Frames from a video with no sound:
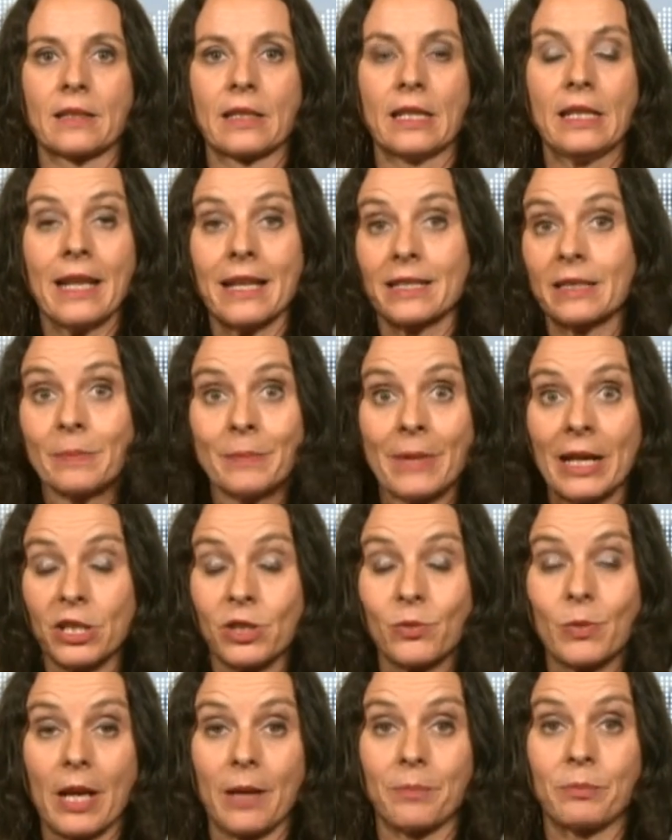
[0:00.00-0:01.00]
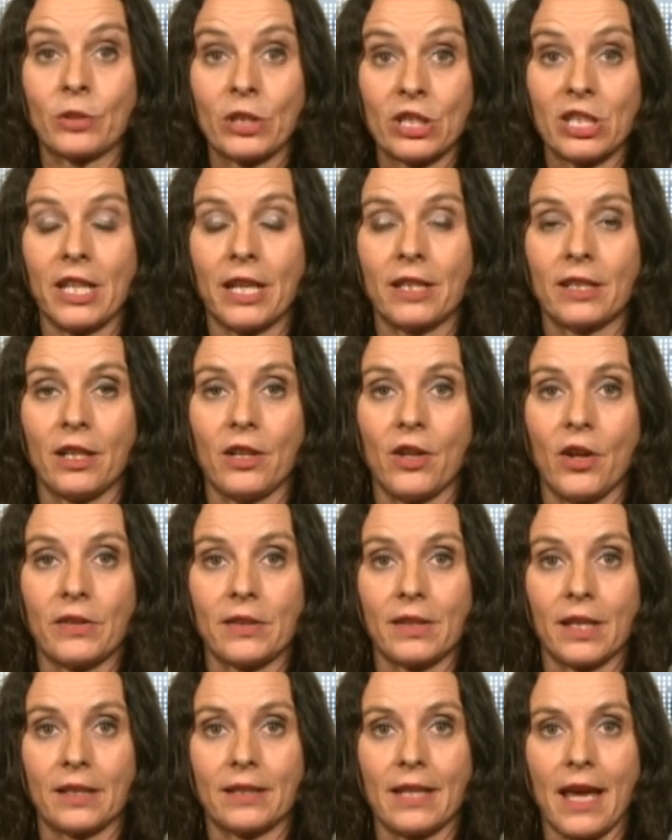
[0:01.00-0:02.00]
in as much we appreciate a
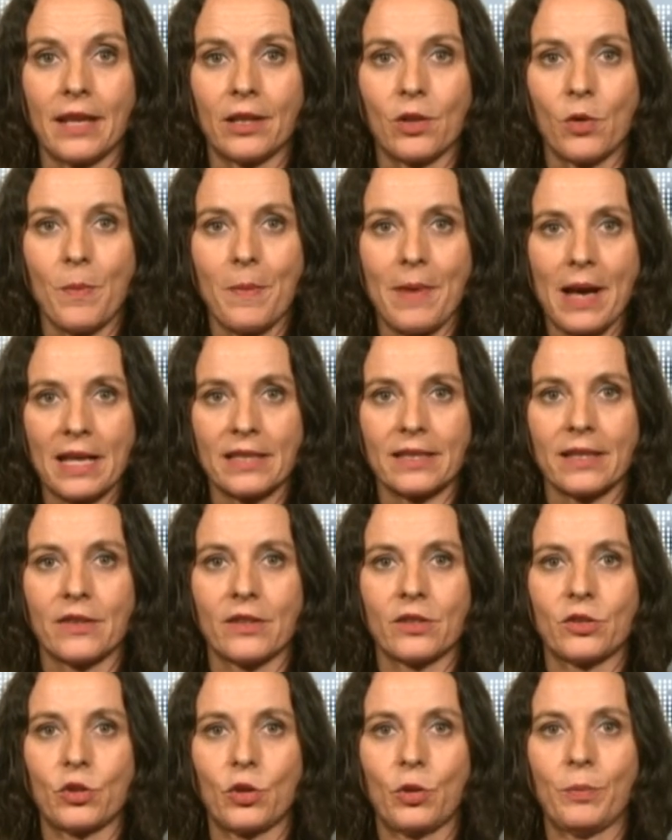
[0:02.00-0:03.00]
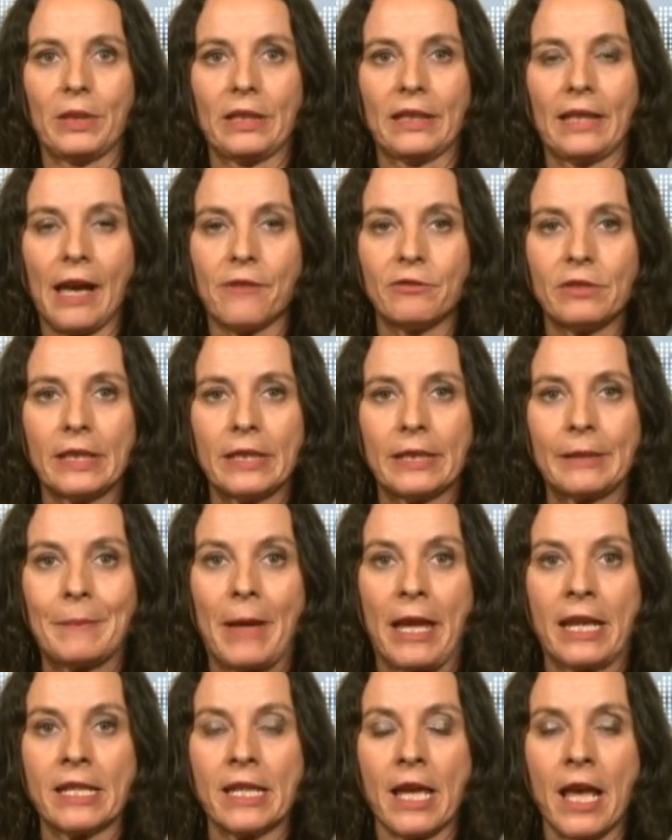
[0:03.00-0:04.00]
lot that Heiko Maas and the German
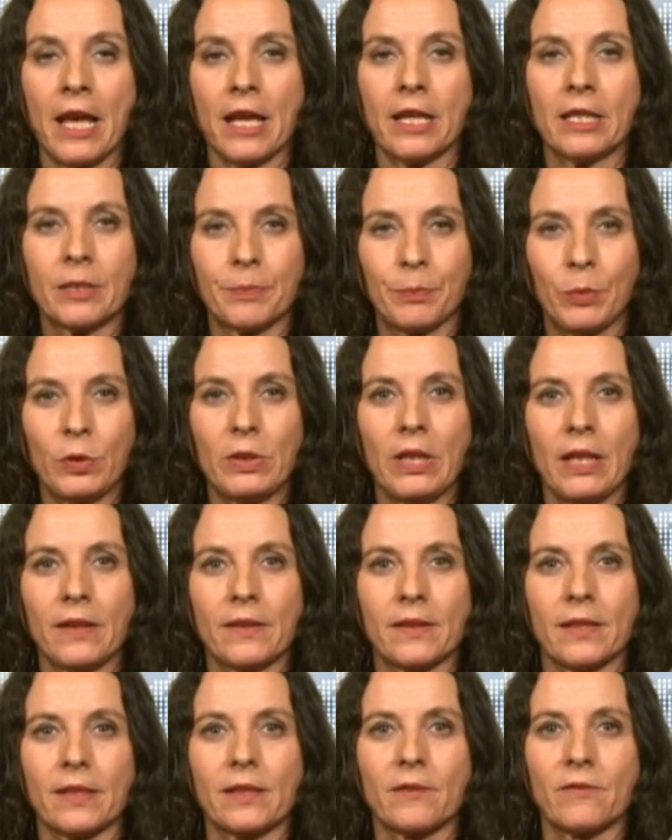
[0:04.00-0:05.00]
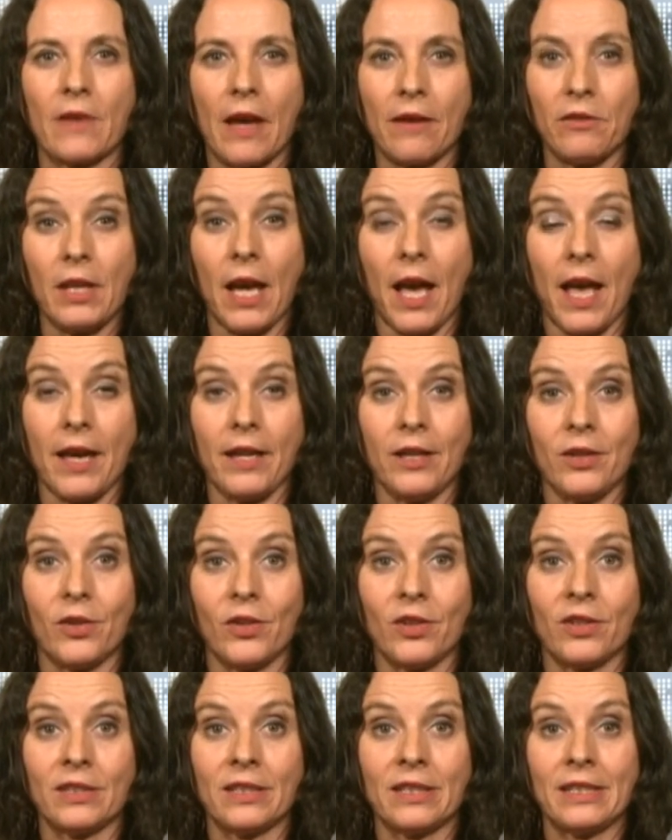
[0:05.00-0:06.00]
government is putting this very high
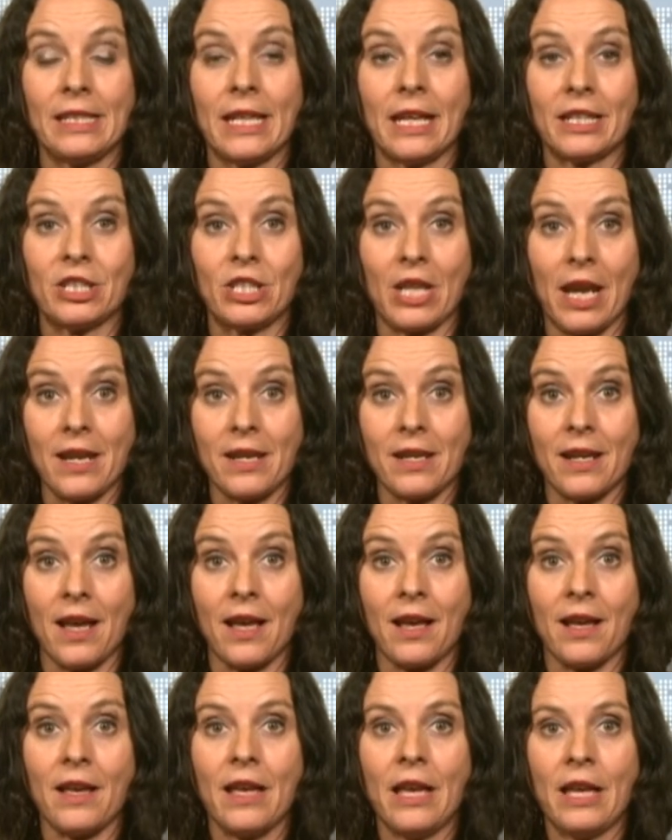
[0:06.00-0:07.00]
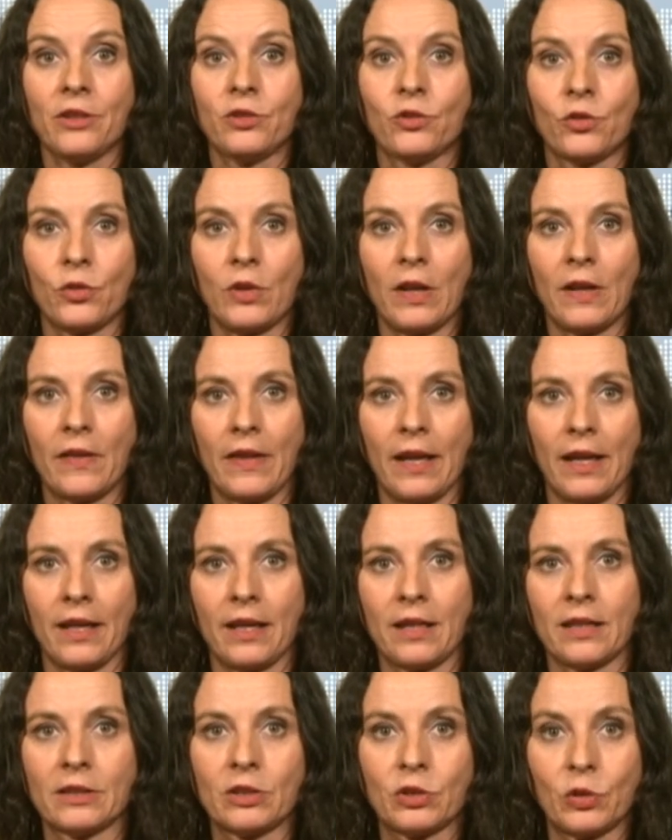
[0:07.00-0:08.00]
on the agenda during
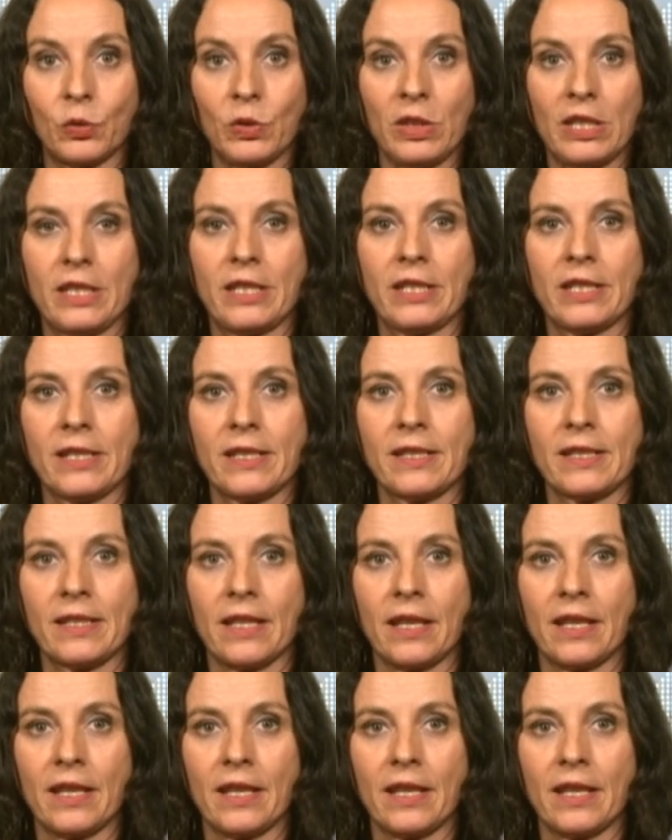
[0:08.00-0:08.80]
their 2 years